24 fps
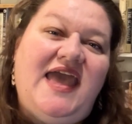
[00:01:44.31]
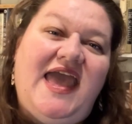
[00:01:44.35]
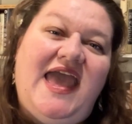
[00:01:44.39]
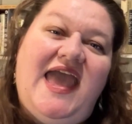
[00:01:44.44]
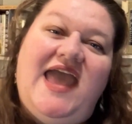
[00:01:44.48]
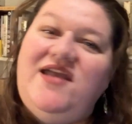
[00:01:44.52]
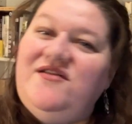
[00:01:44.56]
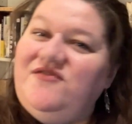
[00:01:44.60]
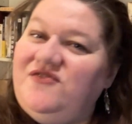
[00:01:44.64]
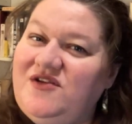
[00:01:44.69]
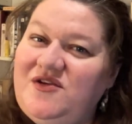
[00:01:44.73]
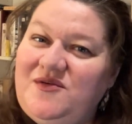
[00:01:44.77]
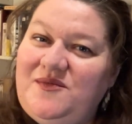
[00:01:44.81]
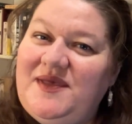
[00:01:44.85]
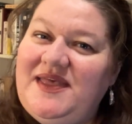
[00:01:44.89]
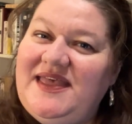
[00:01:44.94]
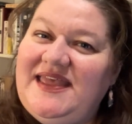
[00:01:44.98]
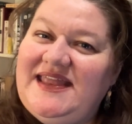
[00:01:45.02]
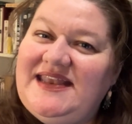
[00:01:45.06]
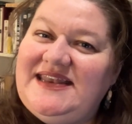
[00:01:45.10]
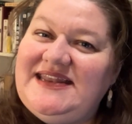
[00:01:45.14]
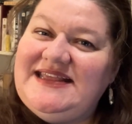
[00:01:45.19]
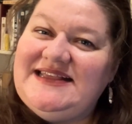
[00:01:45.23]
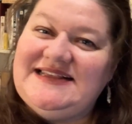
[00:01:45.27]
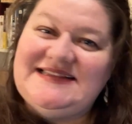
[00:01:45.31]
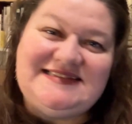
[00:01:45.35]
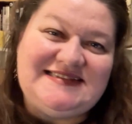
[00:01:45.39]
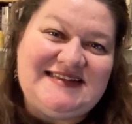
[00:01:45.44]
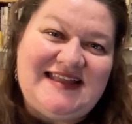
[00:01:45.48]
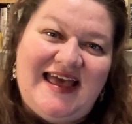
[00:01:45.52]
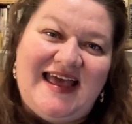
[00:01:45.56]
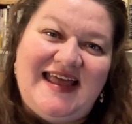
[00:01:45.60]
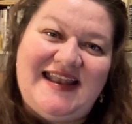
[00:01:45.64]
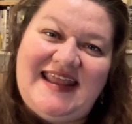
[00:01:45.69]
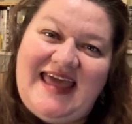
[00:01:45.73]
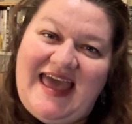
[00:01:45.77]
Everyone is
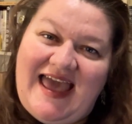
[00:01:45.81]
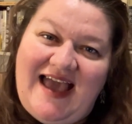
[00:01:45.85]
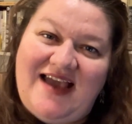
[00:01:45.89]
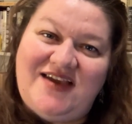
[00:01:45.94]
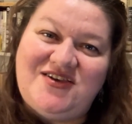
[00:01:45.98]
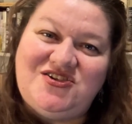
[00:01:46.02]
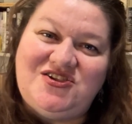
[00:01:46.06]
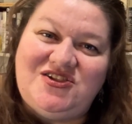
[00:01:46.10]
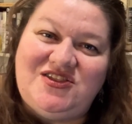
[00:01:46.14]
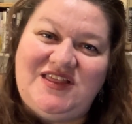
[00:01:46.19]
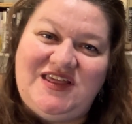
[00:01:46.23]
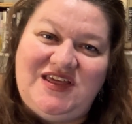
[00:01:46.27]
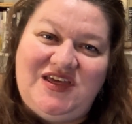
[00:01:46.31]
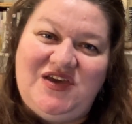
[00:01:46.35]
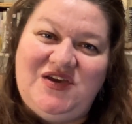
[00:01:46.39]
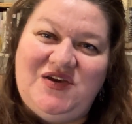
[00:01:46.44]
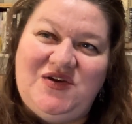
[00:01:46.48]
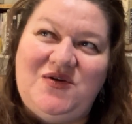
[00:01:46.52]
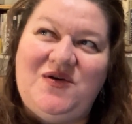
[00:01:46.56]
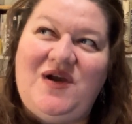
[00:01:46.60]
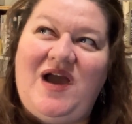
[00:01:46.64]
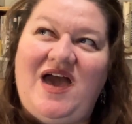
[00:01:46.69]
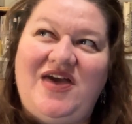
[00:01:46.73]
not actually who